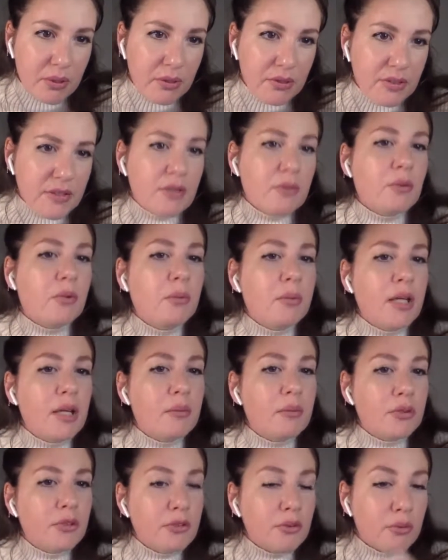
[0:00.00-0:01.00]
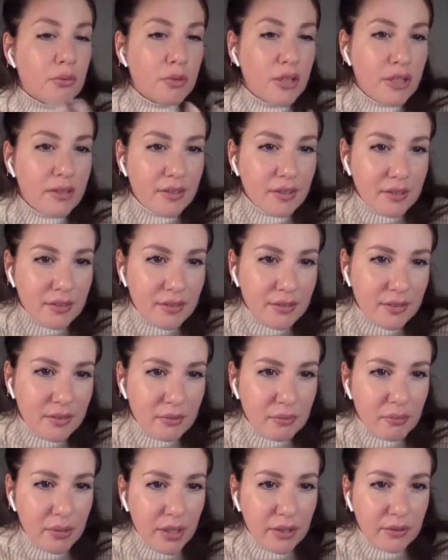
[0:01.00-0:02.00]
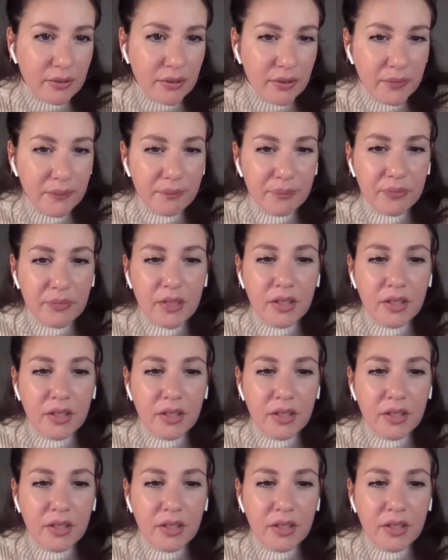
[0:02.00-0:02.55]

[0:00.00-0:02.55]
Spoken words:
because they will be able to read it better.